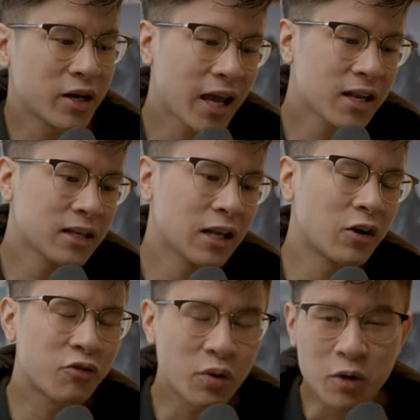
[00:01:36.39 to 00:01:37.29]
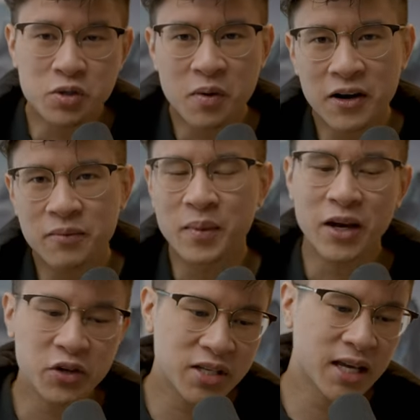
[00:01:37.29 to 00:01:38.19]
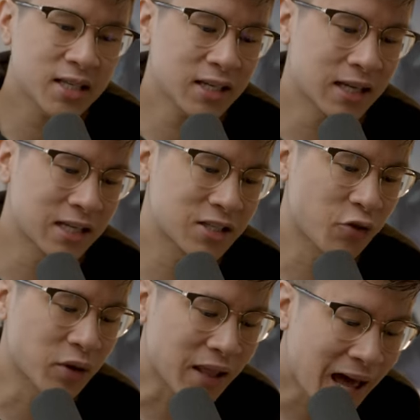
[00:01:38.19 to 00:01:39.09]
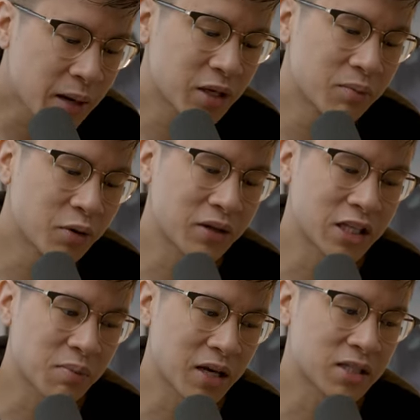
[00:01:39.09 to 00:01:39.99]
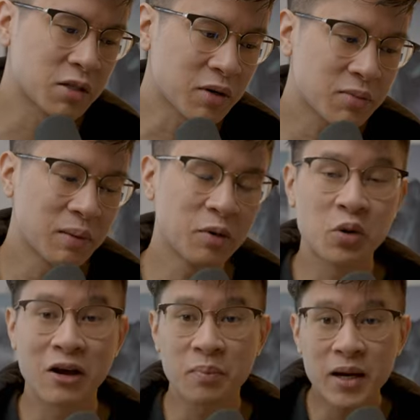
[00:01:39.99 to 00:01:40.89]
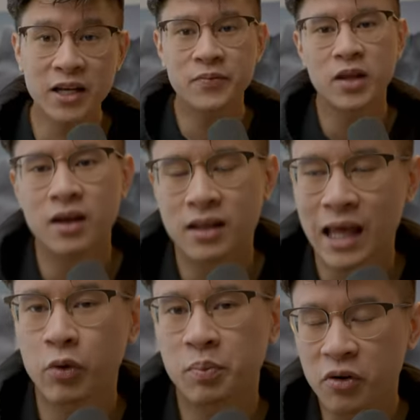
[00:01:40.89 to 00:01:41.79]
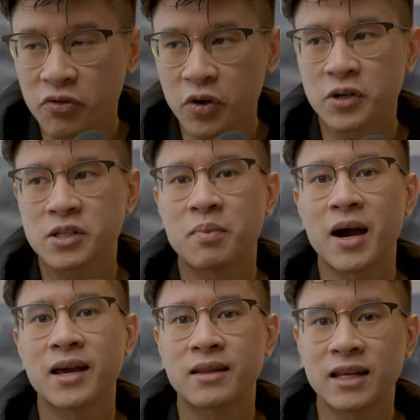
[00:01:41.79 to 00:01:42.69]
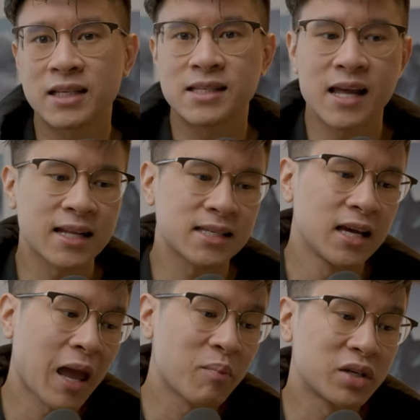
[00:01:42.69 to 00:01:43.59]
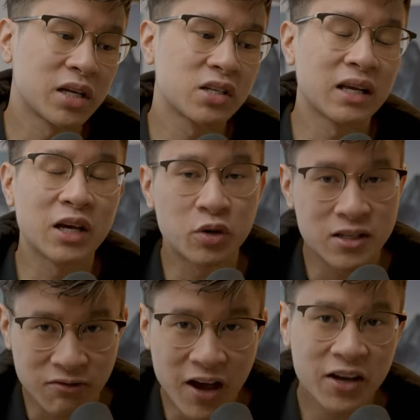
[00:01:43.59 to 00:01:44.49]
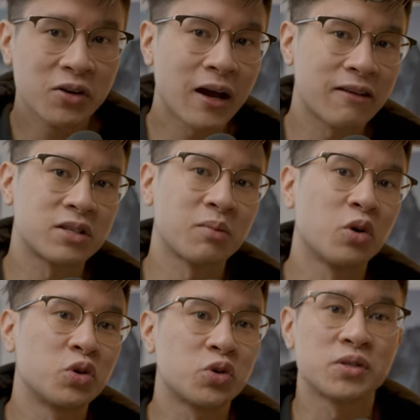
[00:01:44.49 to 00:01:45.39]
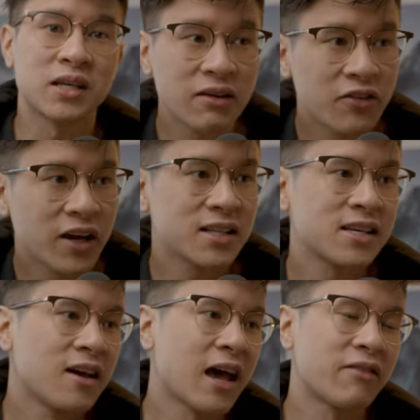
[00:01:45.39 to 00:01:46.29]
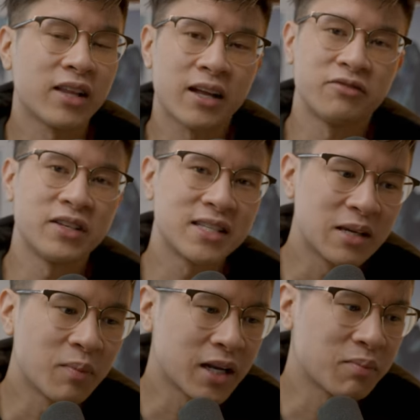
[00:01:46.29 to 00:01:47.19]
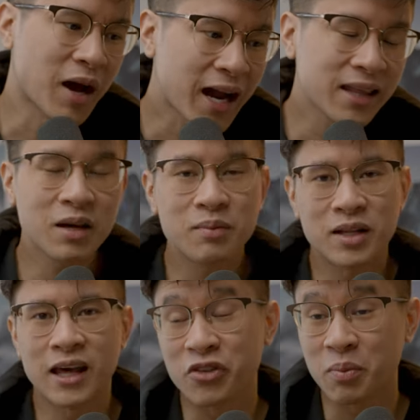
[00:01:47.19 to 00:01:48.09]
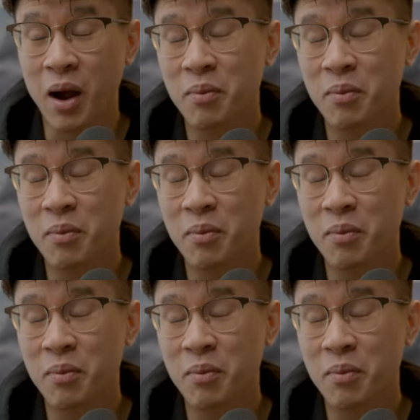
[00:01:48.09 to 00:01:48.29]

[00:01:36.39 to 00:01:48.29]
But again, you know, for the most part, my understanding is for a lot of people in the space, especially people who have money, they would prefer to buy things that can potentially increase in value, have some cultural significance, have a lot of VC money behind them and very